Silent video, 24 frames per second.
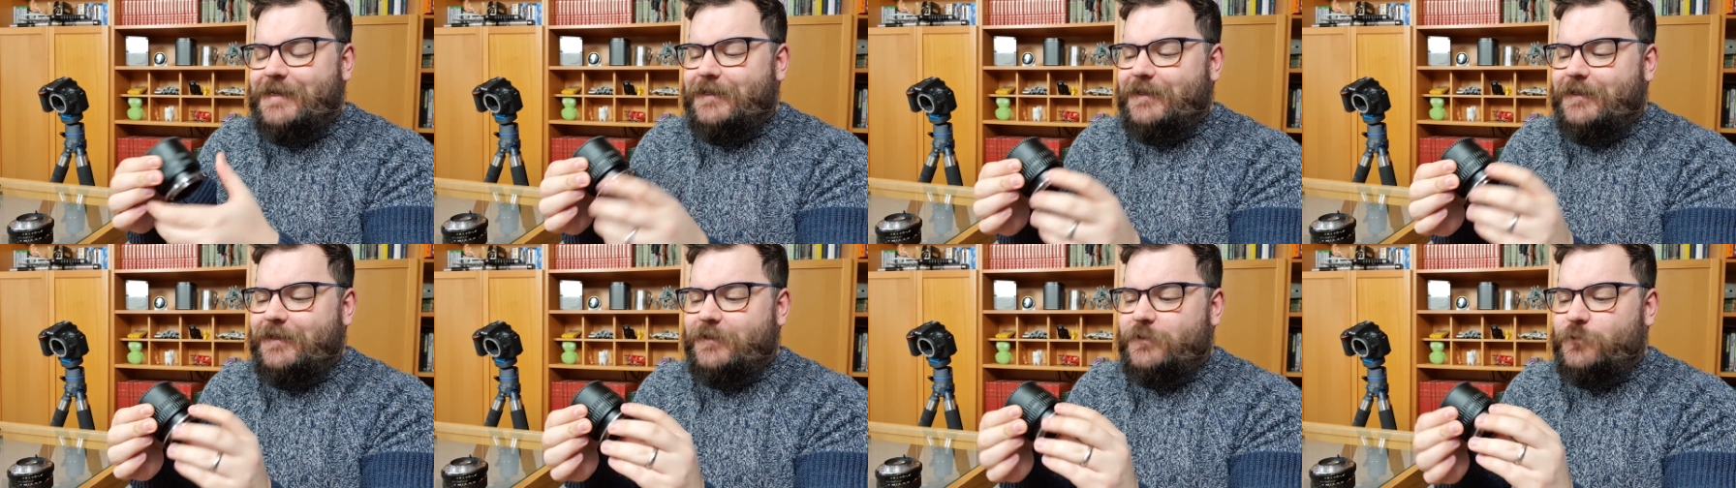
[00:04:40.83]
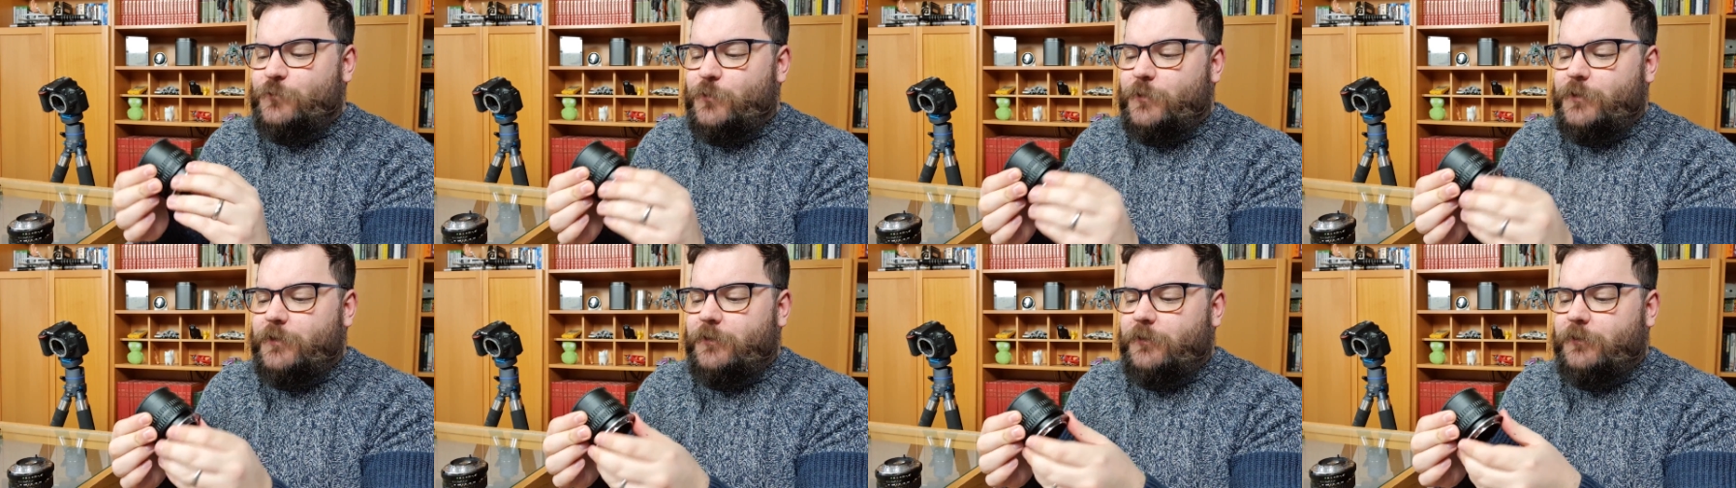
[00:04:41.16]
This
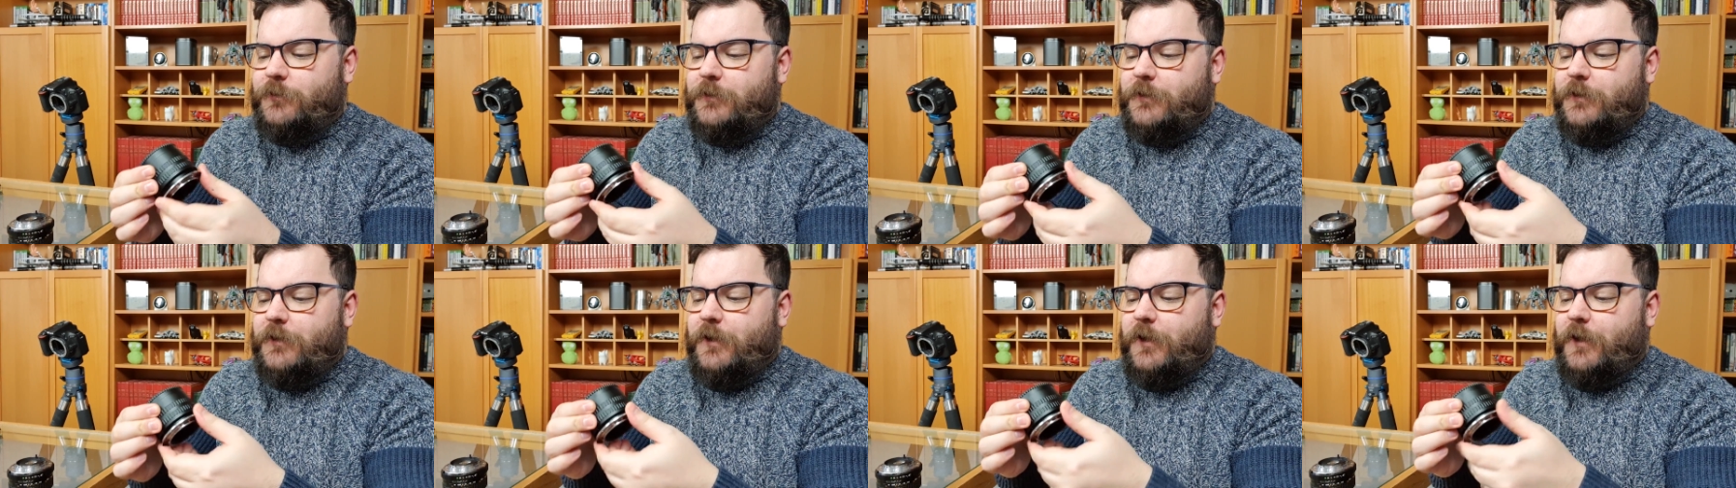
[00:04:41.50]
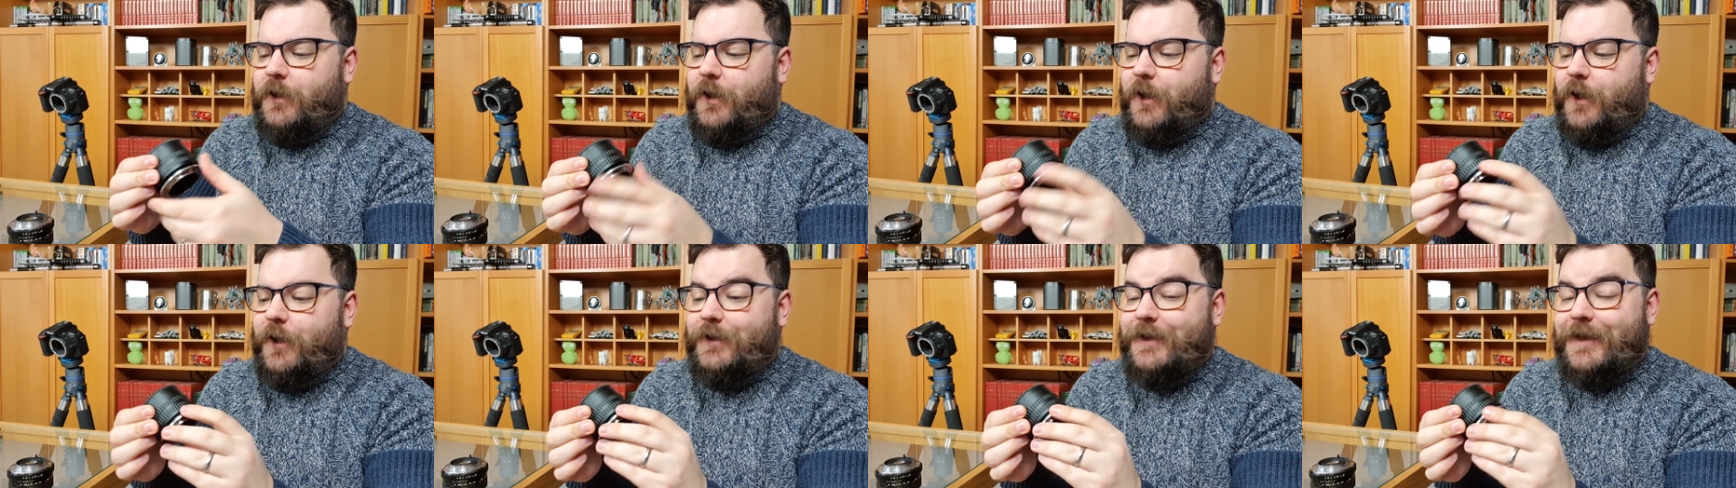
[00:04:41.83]
will
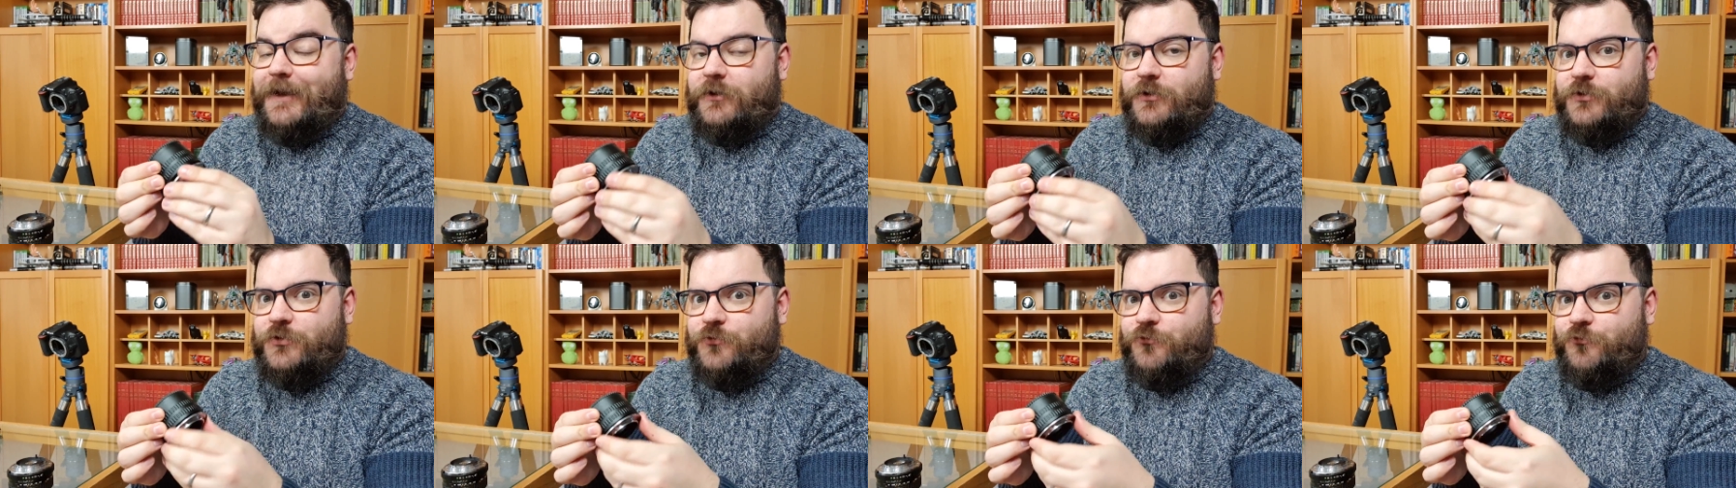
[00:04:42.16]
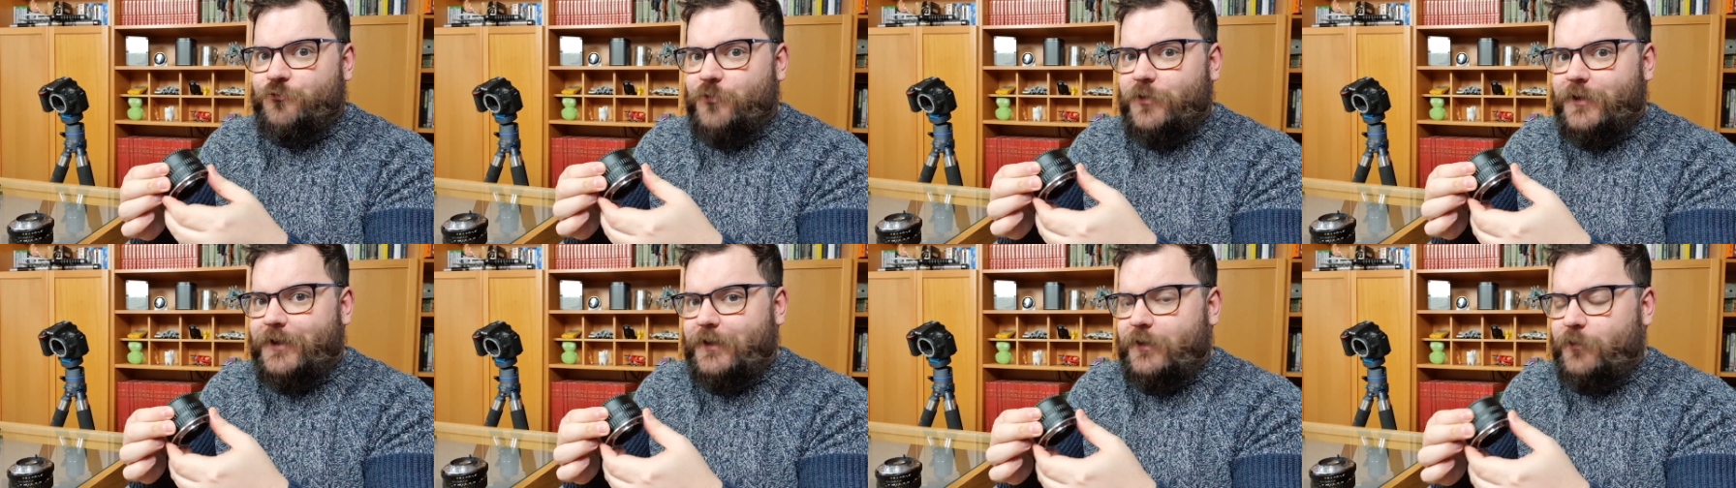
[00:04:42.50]
uh, get us
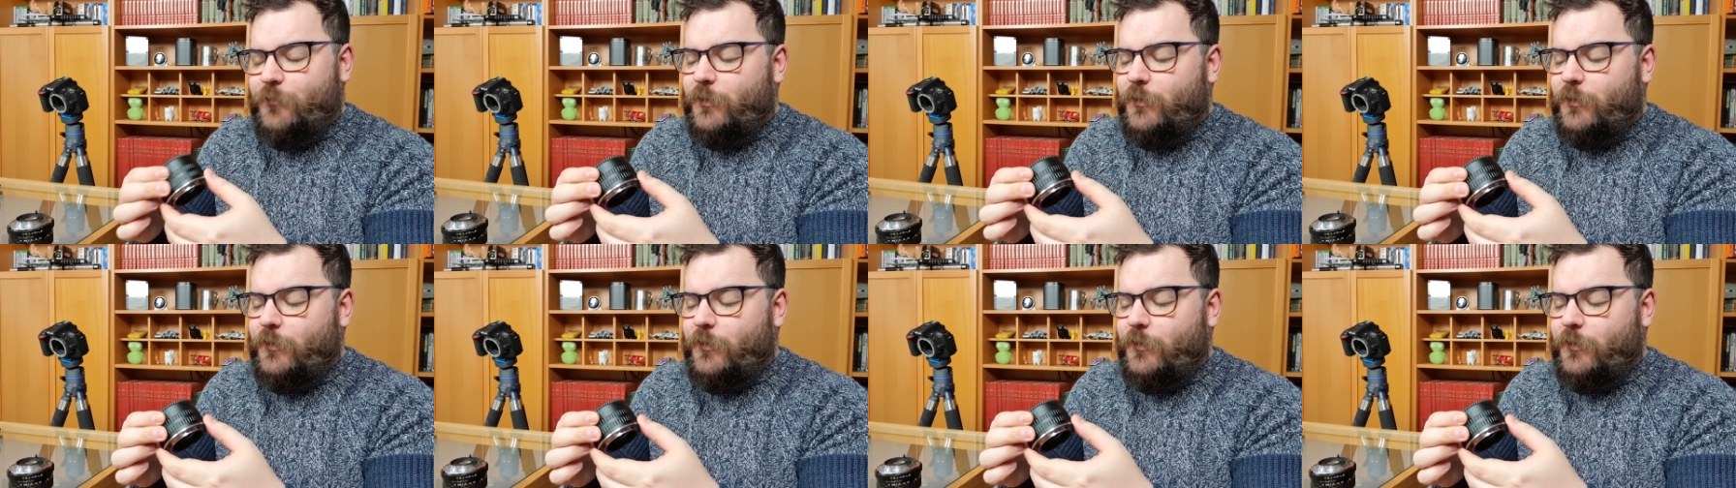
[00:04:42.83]
really,